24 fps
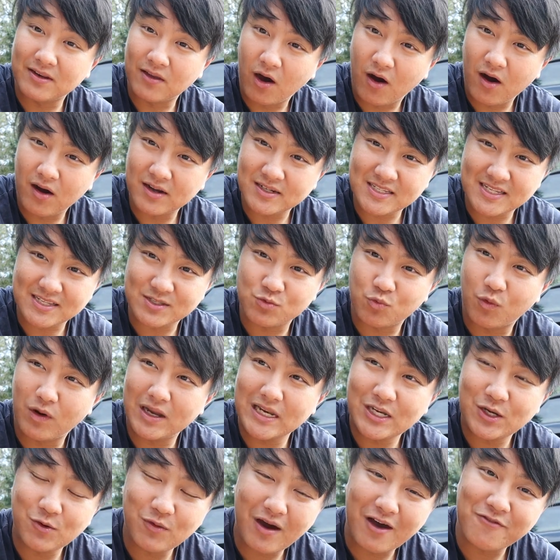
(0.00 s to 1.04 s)
dogs is,
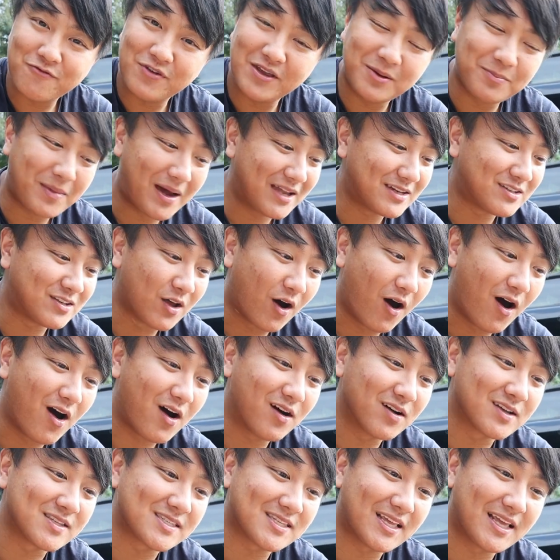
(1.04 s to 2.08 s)
what do I feed my
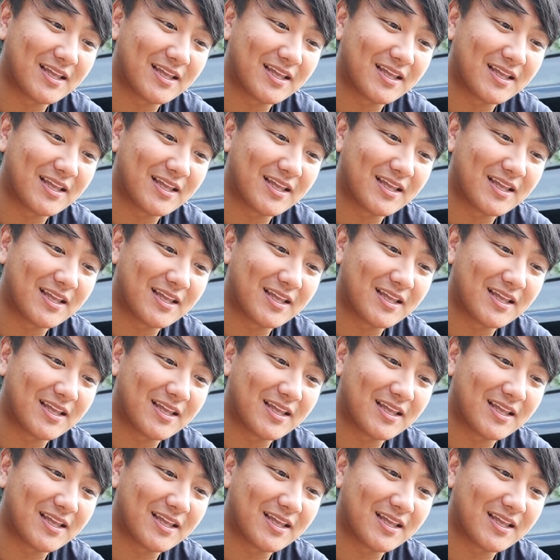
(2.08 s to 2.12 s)
dogs?